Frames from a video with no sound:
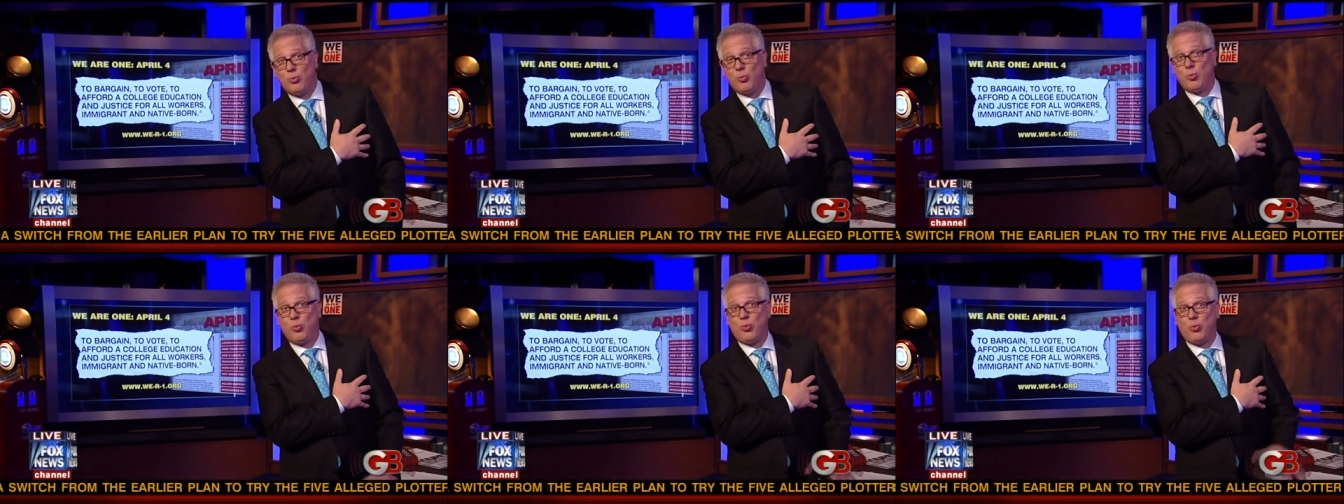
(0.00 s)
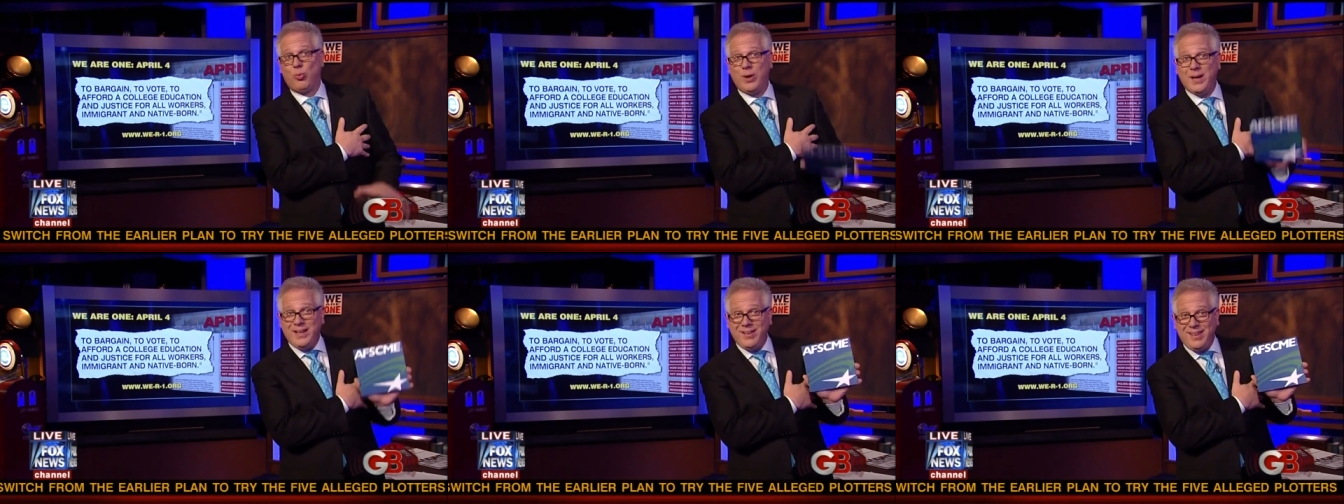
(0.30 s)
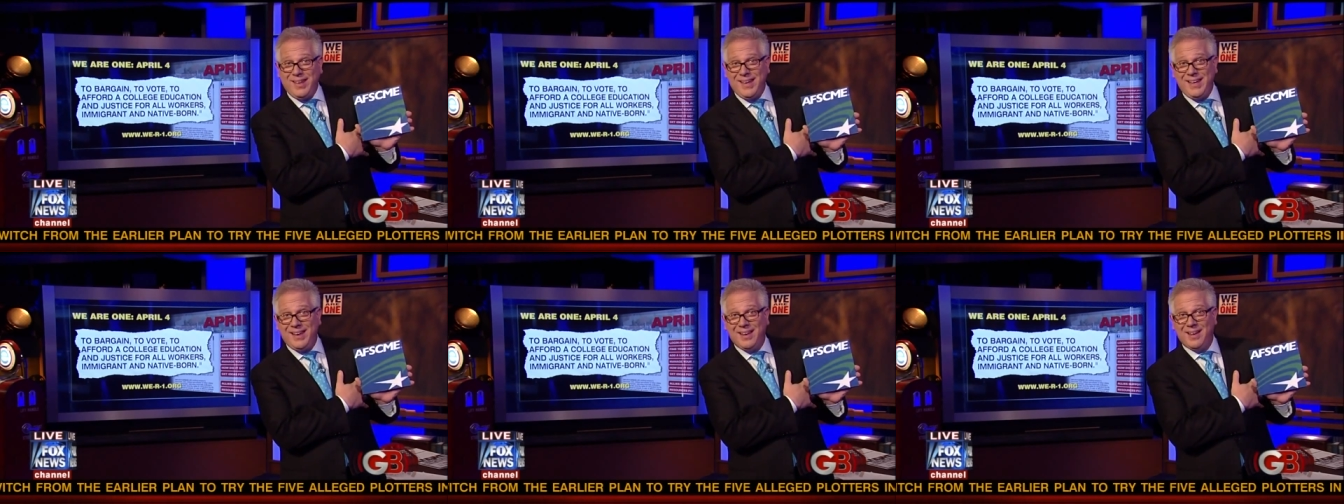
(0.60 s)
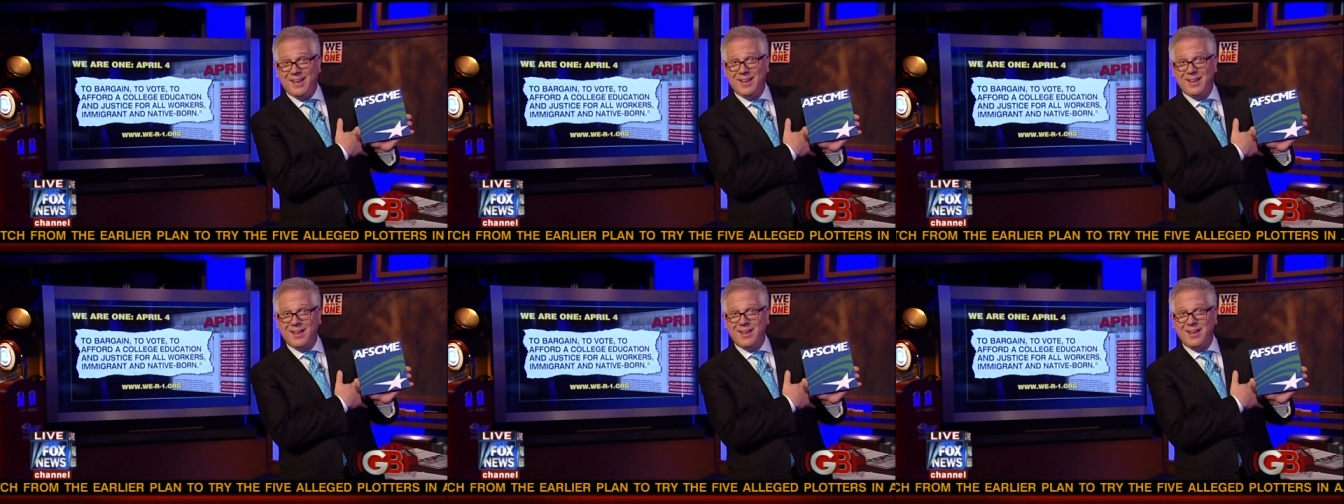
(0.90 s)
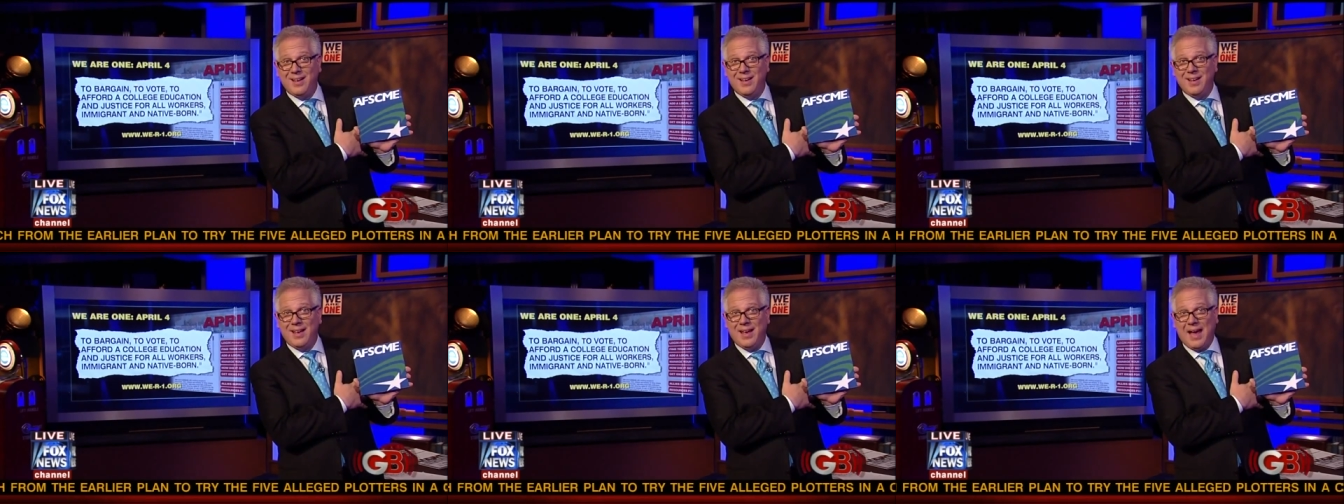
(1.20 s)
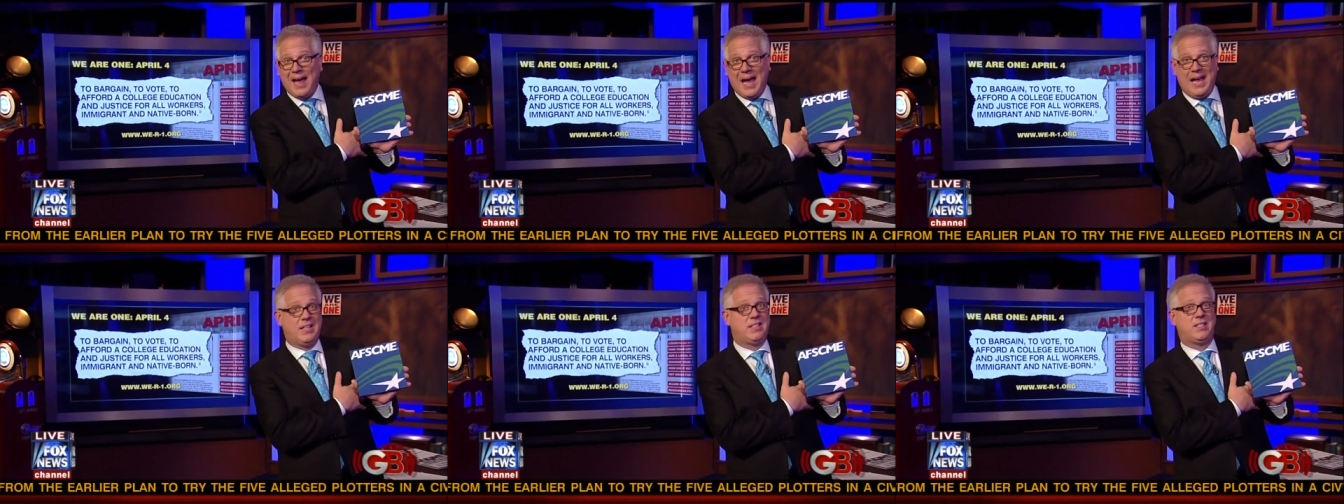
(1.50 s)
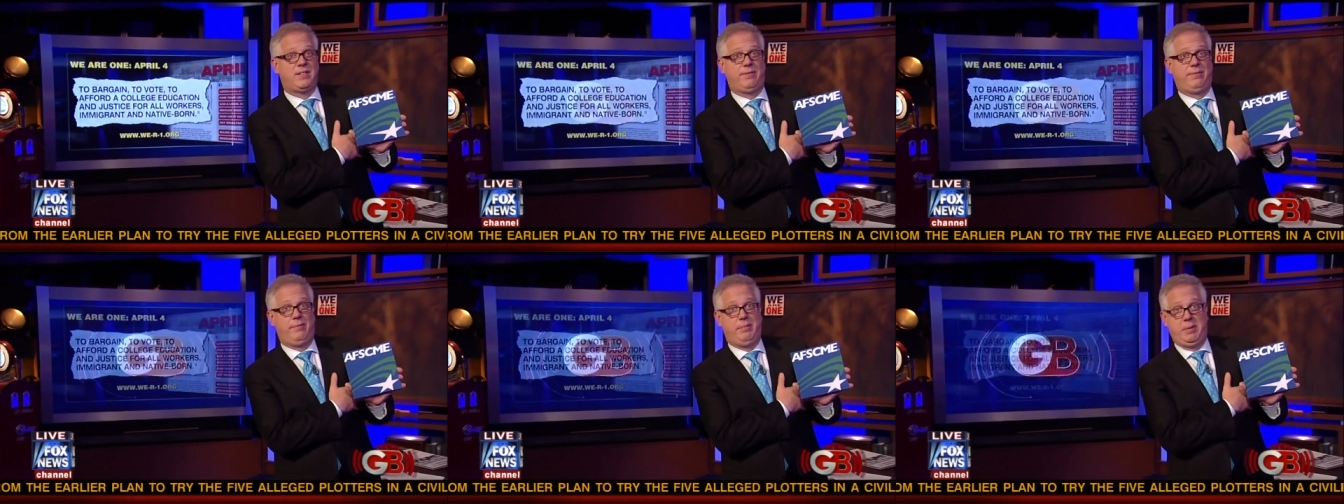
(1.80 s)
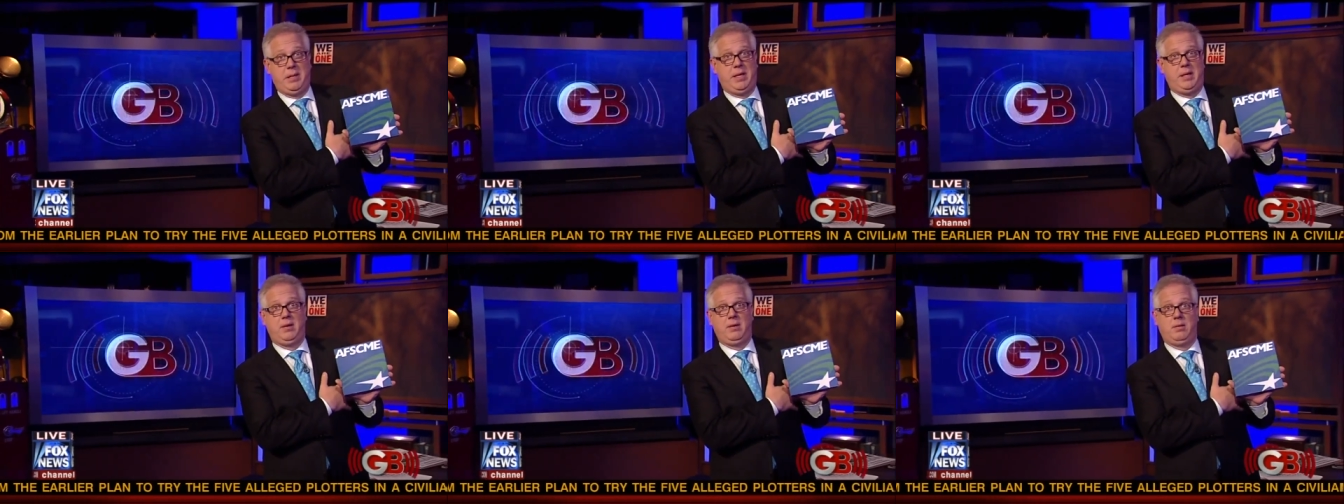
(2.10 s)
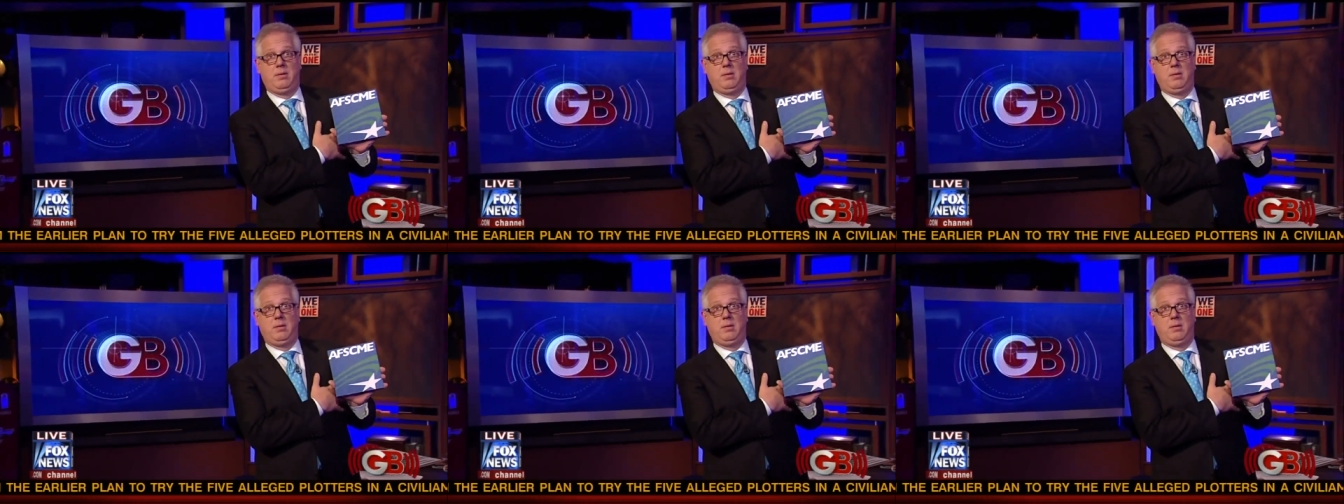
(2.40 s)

Really? Ask me.